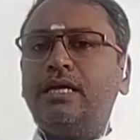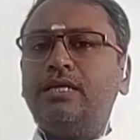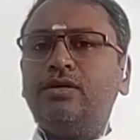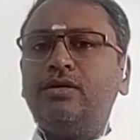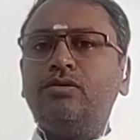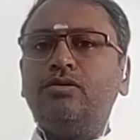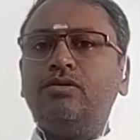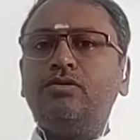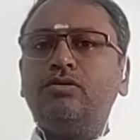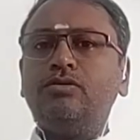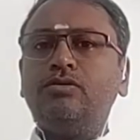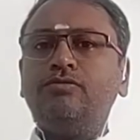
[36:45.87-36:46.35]

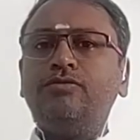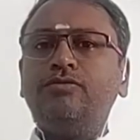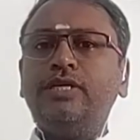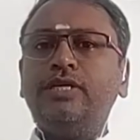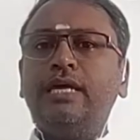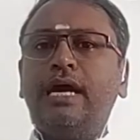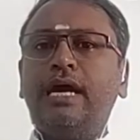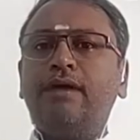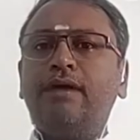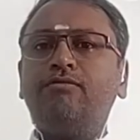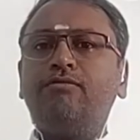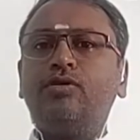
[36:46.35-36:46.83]
we
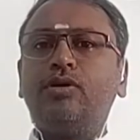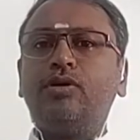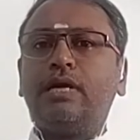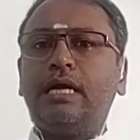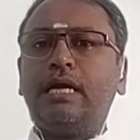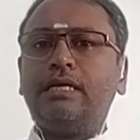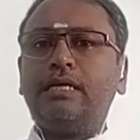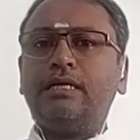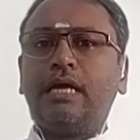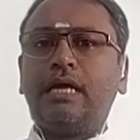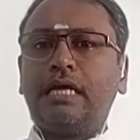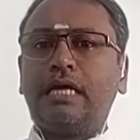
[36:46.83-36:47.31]
have to
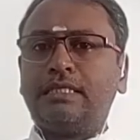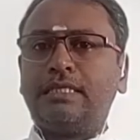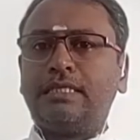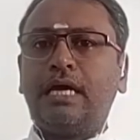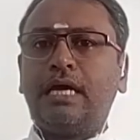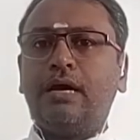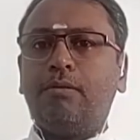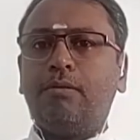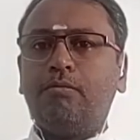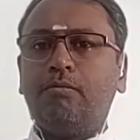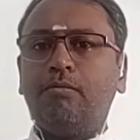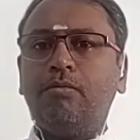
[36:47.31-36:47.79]
cut
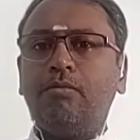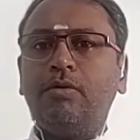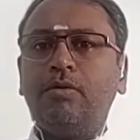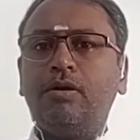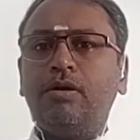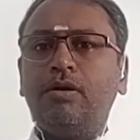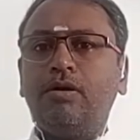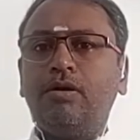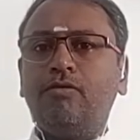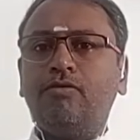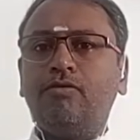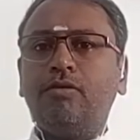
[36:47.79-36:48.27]
Assam
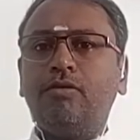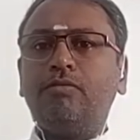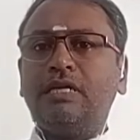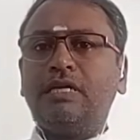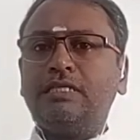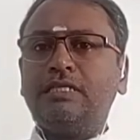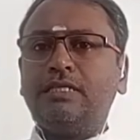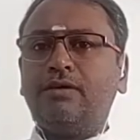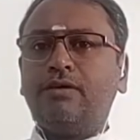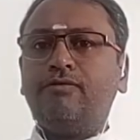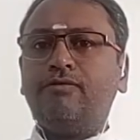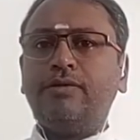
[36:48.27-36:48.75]
from
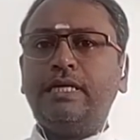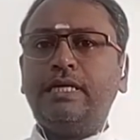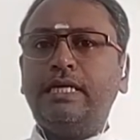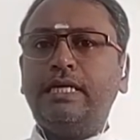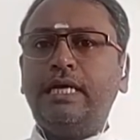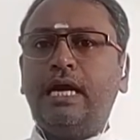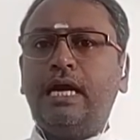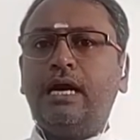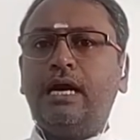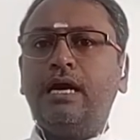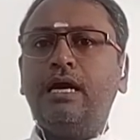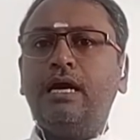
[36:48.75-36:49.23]
rest of
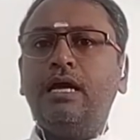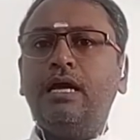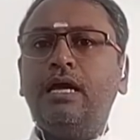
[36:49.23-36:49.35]
India,